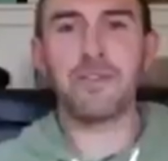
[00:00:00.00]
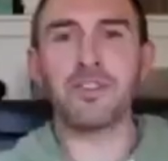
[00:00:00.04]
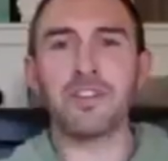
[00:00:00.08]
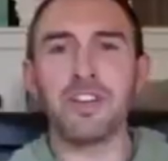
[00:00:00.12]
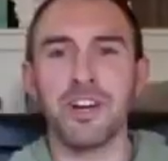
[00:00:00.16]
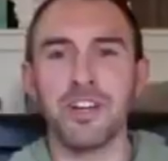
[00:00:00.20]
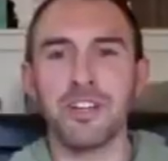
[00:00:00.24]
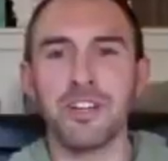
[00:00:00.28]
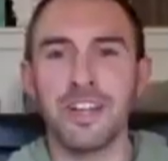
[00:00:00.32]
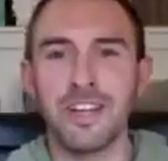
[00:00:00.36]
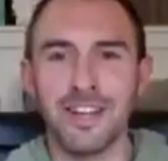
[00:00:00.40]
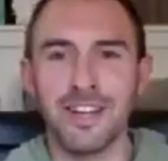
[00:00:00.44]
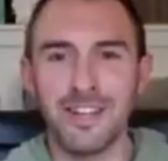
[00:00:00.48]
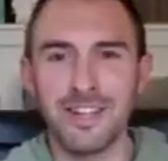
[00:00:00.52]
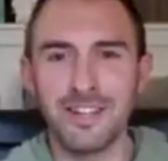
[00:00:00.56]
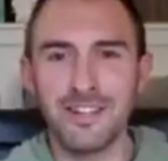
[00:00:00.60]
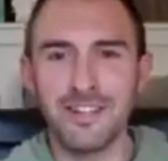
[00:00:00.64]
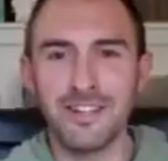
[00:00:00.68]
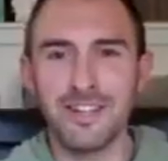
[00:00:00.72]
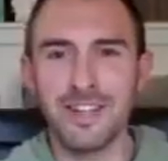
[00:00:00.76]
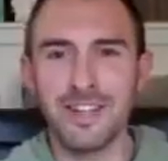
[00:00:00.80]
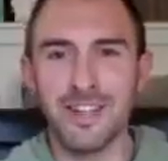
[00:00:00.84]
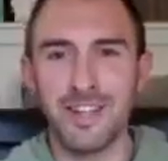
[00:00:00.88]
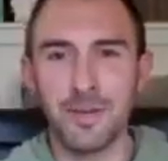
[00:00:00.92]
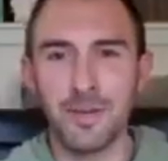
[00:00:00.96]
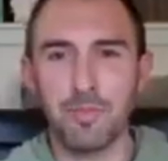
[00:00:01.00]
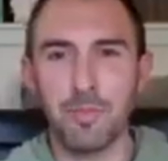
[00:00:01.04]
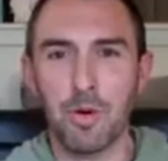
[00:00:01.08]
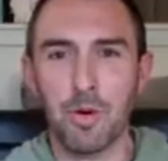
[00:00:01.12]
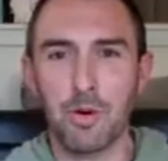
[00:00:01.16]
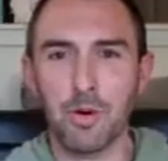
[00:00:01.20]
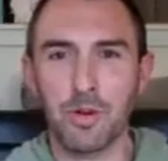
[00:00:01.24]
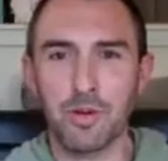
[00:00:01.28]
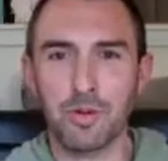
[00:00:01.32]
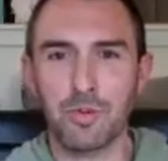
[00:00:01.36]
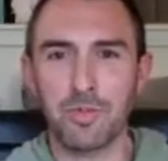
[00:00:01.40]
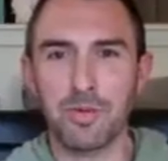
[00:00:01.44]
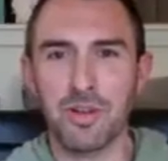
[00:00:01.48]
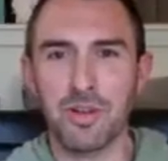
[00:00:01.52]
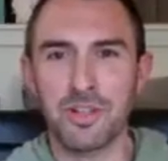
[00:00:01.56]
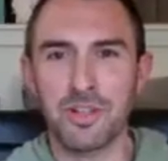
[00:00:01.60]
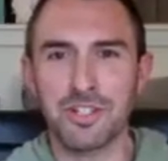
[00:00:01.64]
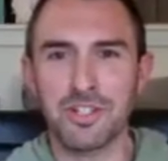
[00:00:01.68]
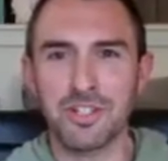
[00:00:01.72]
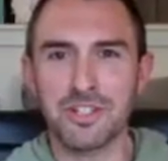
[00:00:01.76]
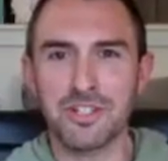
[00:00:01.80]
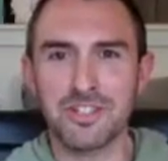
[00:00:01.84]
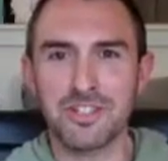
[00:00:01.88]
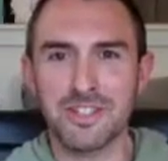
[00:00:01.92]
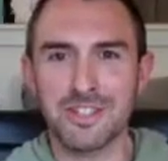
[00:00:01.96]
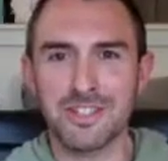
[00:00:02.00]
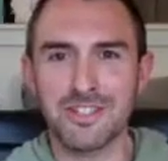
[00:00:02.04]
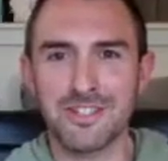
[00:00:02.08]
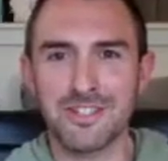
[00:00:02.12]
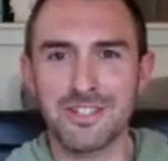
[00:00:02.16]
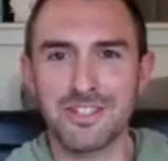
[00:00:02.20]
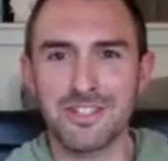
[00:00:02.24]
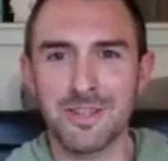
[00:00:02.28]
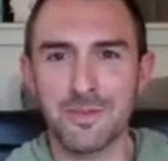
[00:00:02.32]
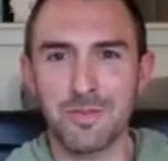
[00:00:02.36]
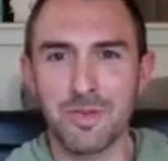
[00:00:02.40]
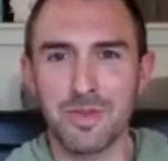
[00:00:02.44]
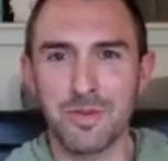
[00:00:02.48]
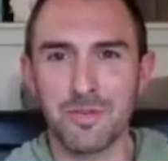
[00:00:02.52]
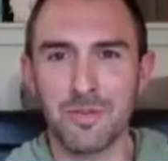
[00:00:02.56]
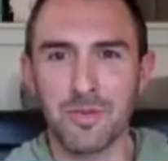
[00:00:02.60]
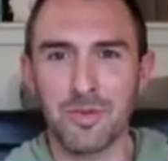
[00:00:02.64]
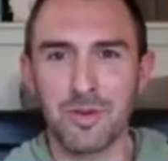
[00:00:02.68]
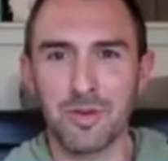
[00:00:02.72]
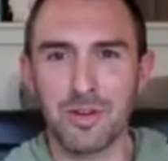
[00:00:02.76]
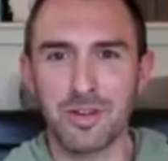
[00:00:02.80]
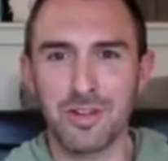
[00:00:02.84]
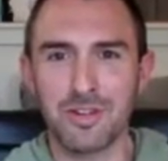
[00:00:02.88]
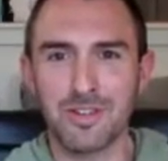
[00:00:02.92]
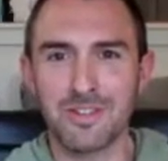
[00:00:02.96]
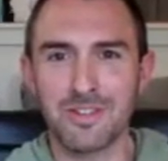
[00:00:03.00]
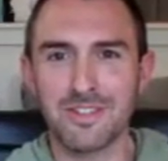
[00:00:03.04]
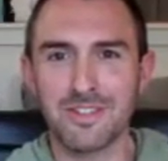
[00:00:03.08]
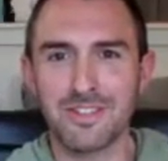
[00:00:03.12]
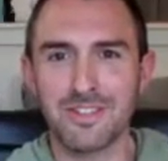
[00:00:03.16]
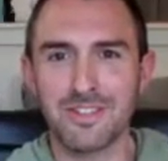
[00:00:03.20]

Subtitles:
done any polar plunges in some of the more?